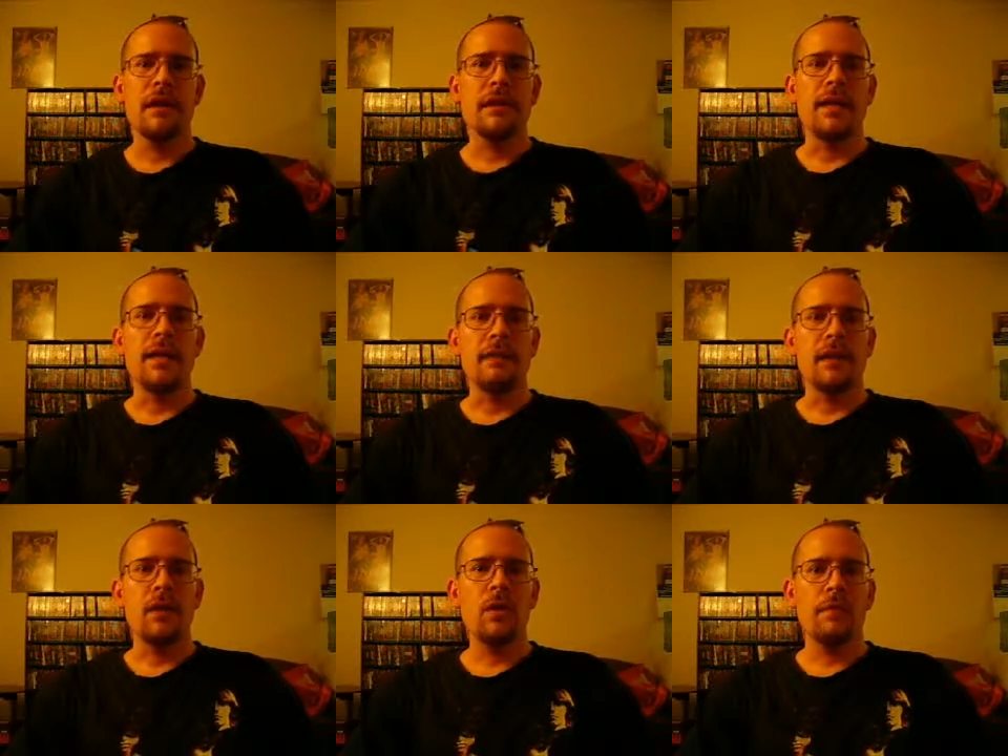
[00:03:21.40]
They never
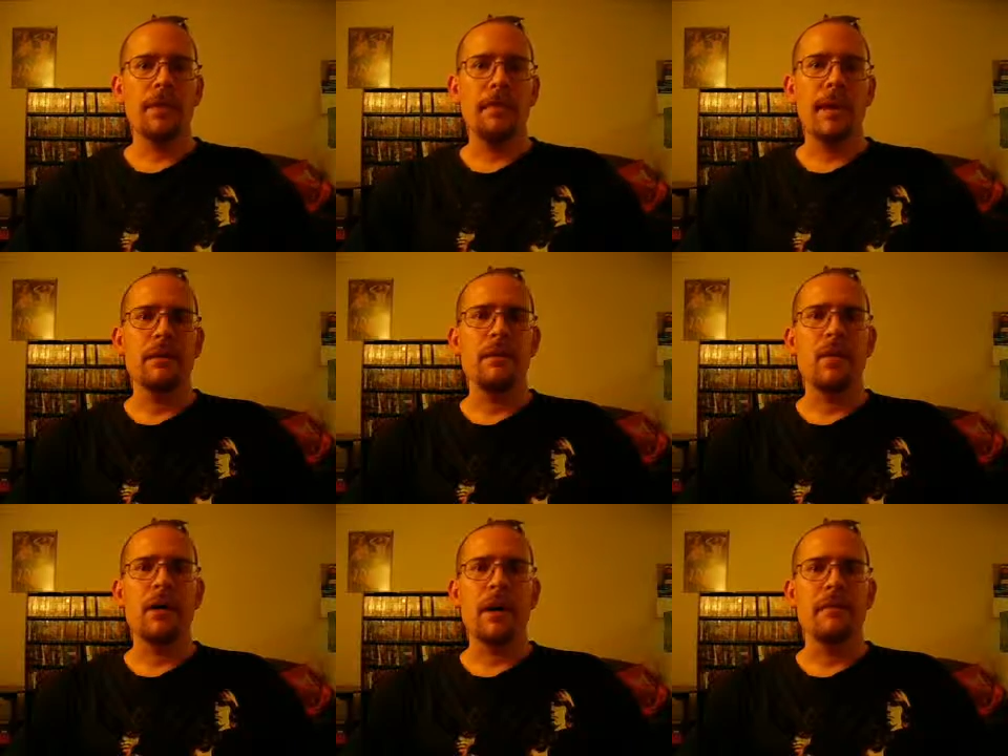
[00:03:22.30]
killed them. They made them
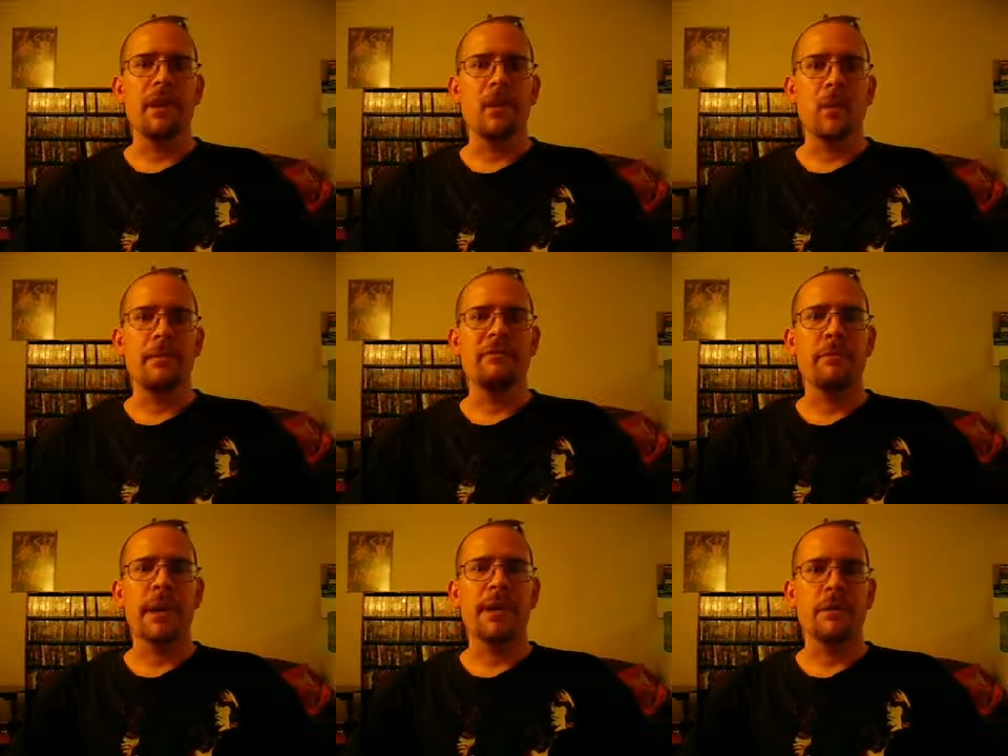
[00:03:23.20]
work on equipment for
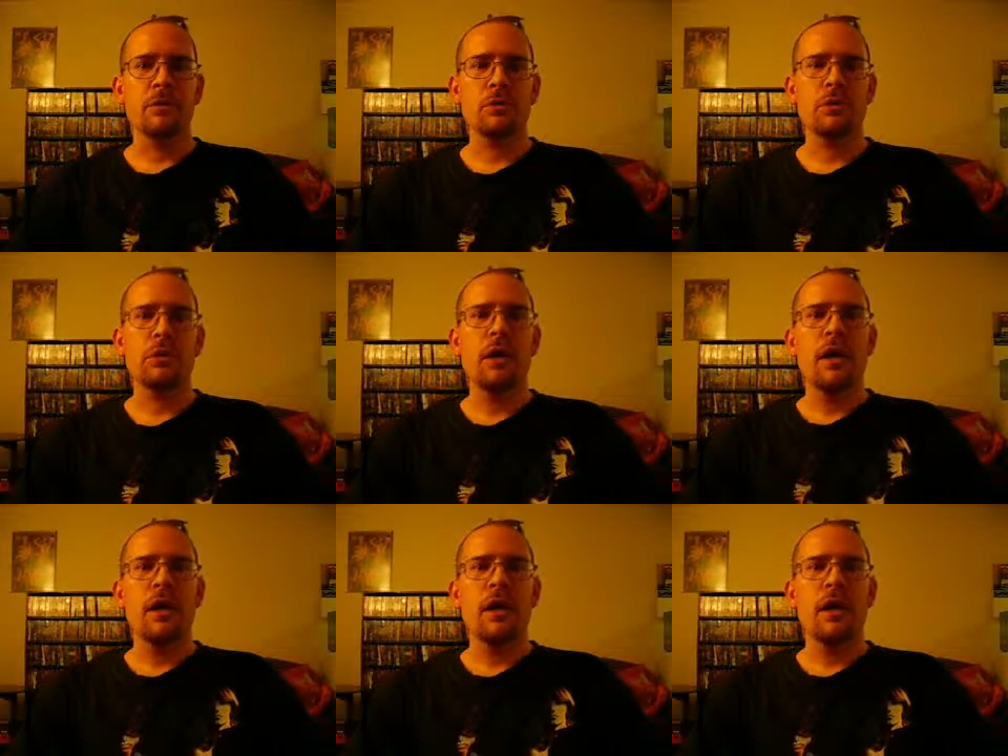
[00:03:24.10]
mind control.